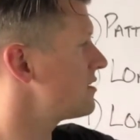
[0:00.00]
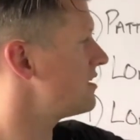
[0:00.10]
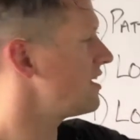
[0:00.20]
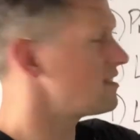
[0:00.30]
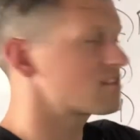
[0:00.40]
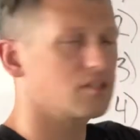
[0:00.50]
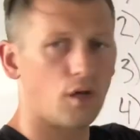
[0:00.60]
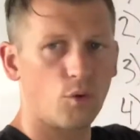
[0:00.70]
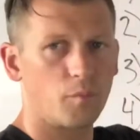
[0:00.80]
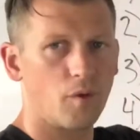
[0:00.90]
in a
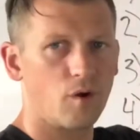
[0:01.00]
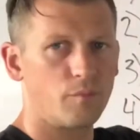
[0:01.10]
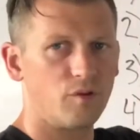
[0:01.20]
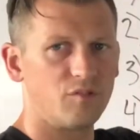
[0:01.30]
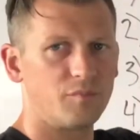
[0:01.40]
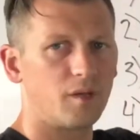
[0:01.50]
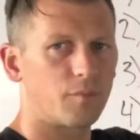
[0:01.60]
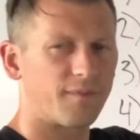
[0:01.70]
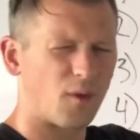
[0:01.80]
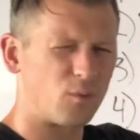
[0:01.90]
slower movement,
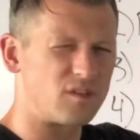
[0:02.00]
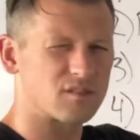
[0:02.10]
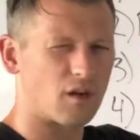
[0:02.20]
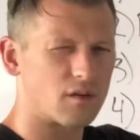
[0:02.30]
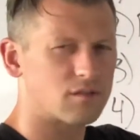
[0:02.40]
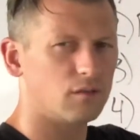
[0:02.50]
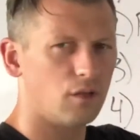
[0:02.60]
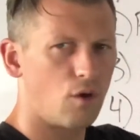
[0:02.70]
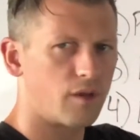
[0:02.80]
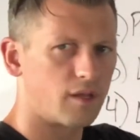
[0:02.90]
but then we start to
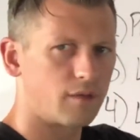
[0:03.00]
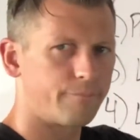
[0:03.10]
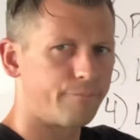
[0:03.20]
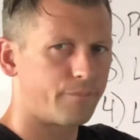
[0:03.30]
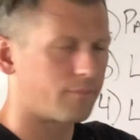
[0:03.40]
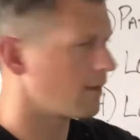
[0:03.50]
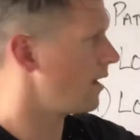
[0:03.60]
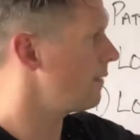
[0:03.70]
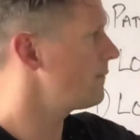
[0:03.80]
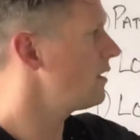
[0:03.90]
load it. Okay?